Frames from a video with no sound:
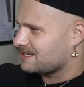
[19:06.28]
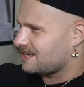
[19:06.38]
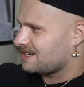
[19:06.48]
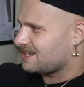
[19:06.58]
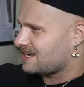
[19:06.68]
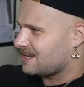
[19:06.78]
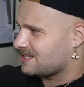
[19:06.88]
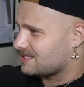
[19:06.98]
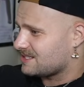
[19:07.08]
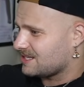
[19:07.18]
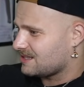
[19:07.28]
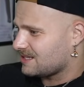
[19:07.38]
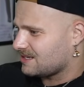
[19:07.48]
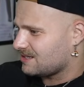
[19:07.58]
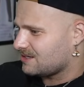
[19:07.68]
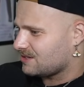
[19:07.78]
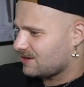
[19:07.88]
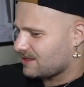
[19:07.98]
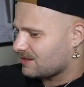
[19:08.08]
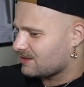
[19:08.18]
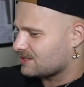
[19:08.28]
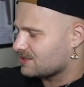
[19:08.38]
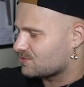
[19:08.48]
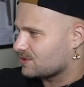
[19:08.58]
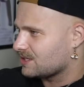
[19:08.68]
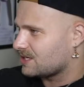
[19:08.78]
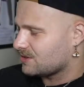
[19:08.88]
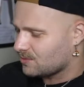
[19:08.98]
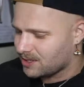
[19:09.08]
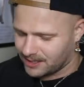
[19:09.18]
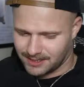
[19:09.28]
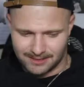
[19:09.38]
and I just think that, you know, I think this is really gonna work.